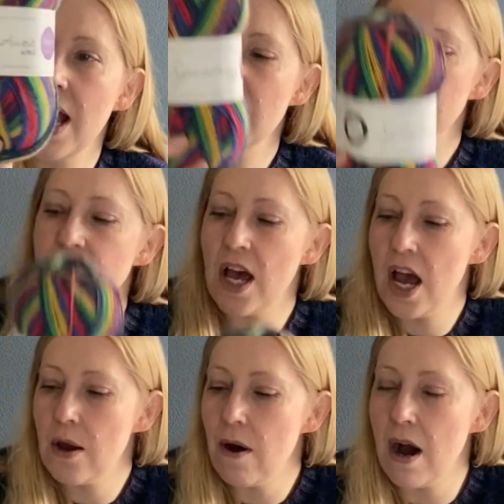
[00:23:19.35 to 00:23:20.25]

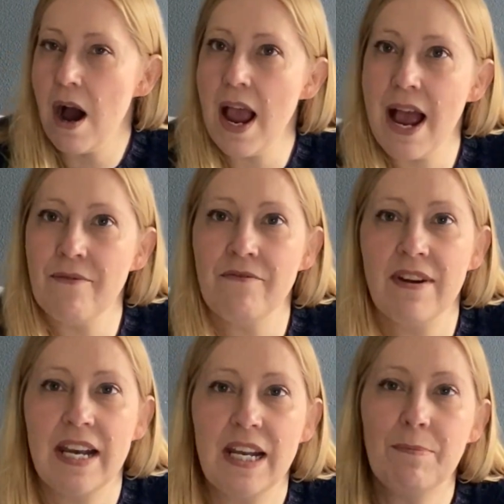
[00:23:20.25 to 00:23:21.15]
So I am
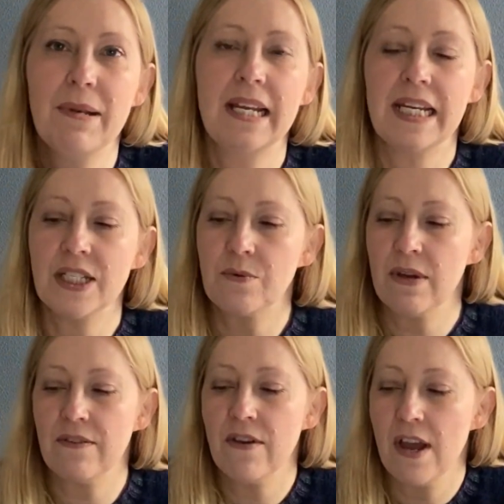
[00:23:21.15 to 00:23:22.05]
really pleased
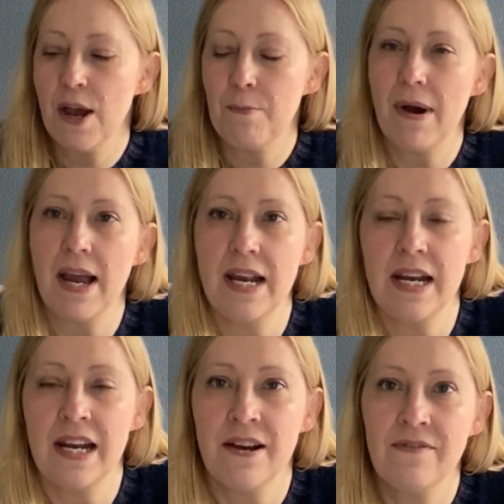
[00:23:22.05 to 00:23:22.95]
with my
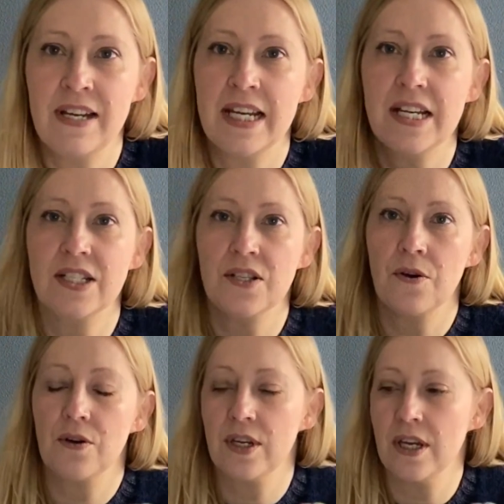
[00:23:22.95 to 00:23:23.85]
lovely sock
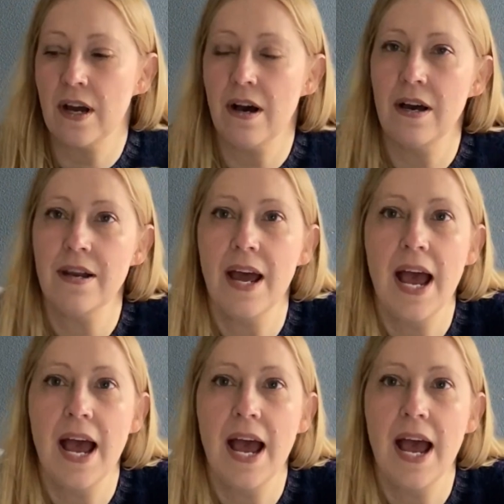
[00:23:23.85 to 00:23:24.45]
yarn,